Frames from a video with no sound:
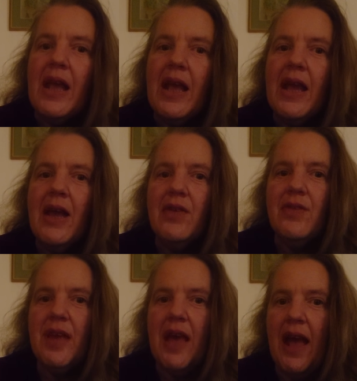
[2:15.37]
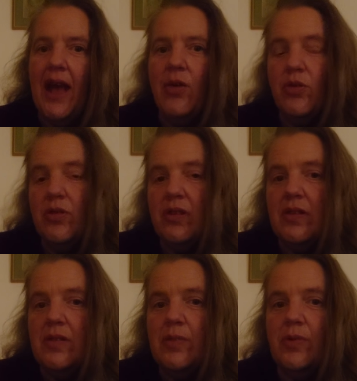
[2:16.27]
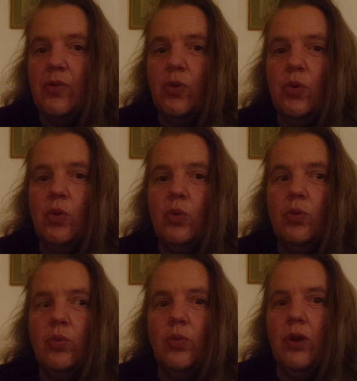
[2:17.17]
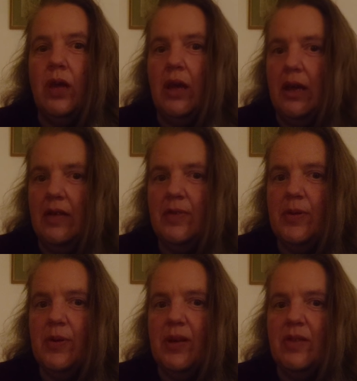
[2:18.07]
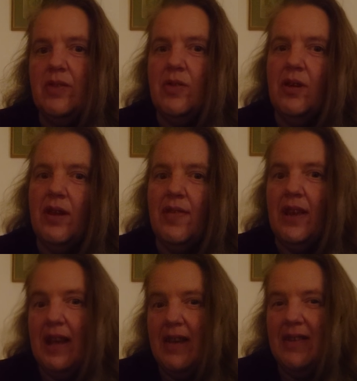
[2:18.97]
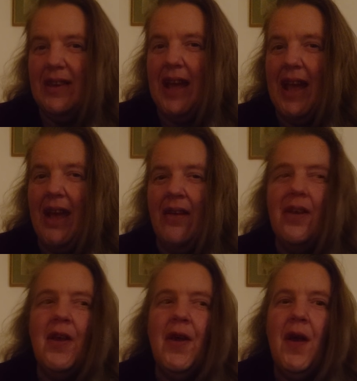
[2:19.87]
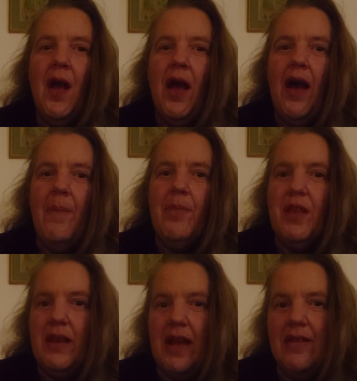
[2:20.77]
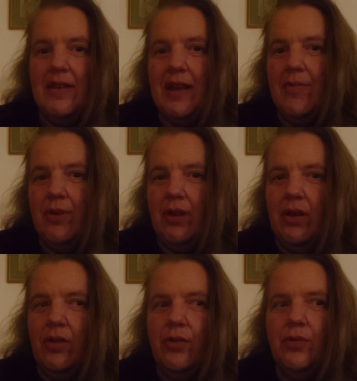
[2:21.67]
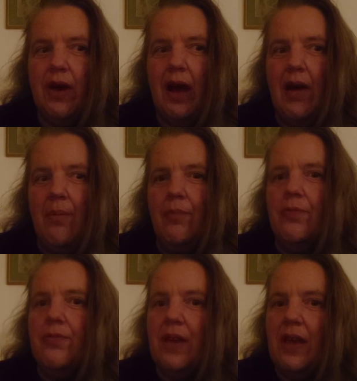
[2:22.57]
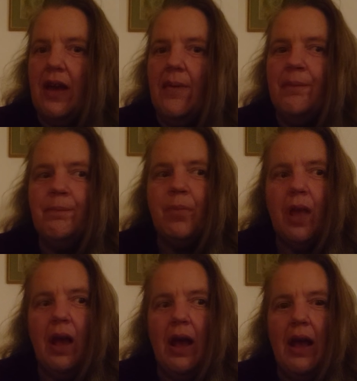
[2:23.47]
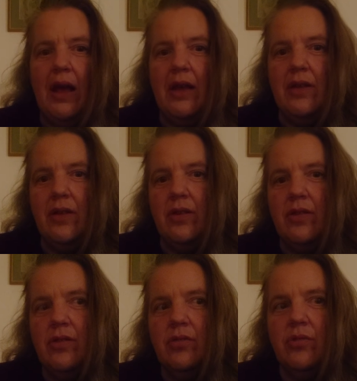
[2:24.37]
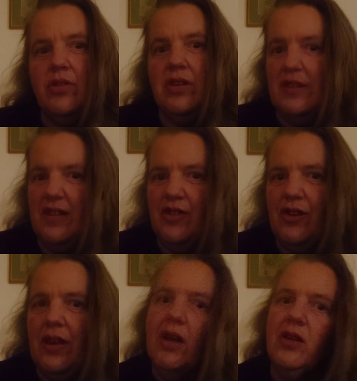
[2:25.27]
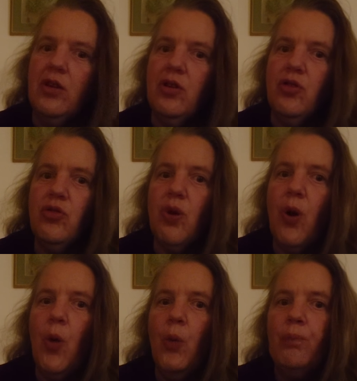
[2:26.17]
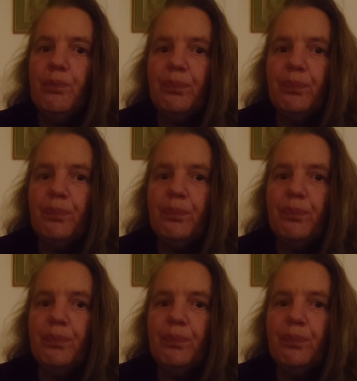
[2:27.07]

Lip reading: get out of their houses before we experience sort of like the next layer, the next level of fear and conditioning and control,